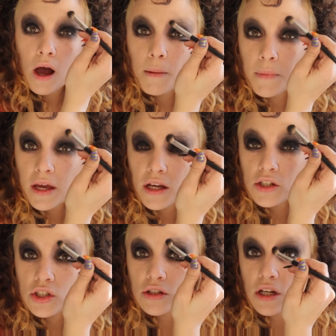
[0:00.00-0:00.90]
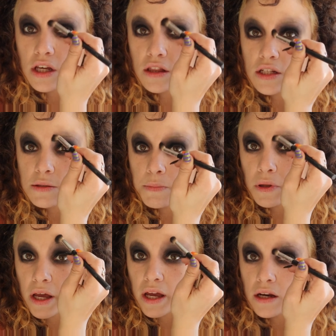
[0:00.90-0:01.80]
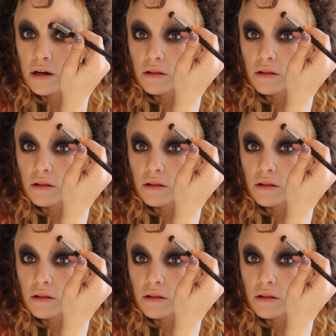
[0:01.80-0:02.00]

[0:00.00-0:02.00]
I'm making sure to get this blend